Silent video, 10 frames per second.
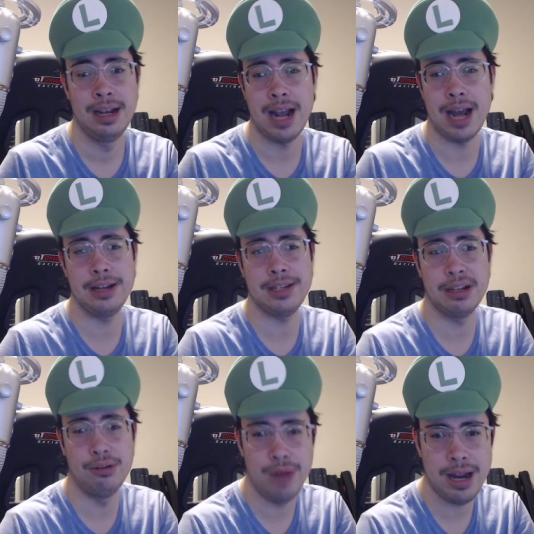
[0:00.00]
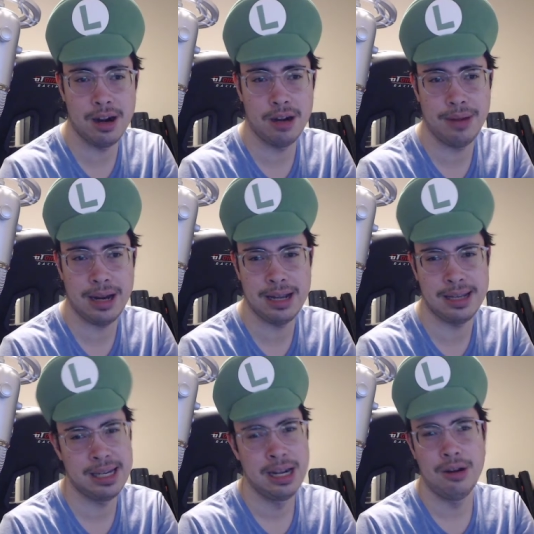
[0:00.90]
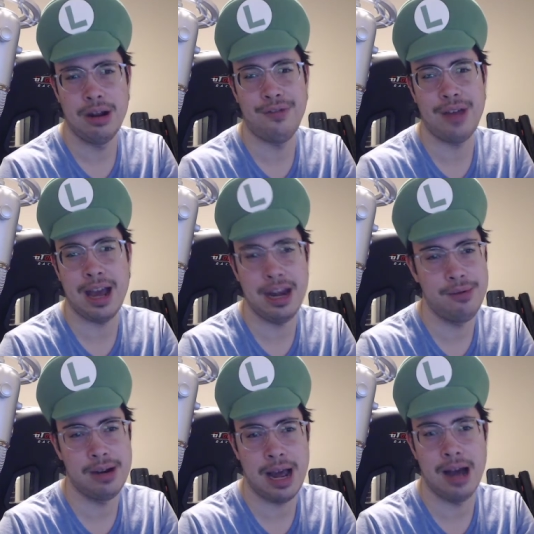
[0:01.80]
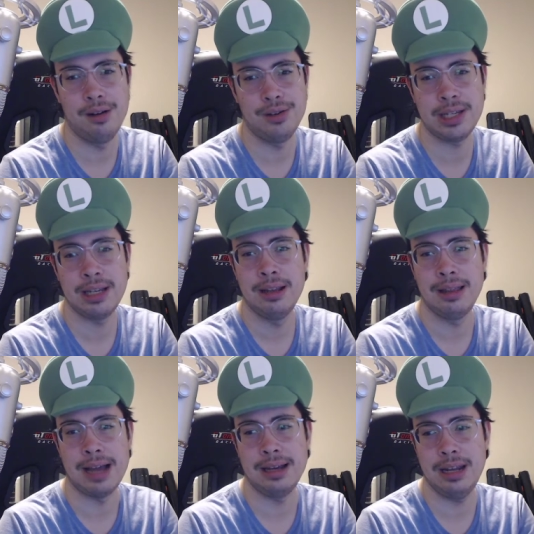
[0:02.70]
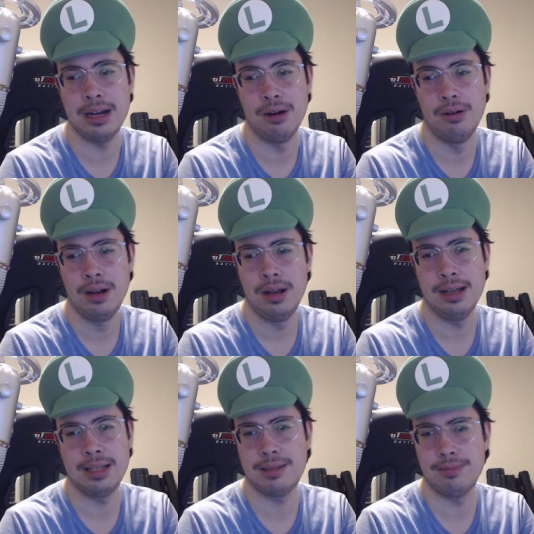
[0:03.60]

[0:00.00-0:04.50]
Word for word: And it's so weird because if anyone else that, you know, is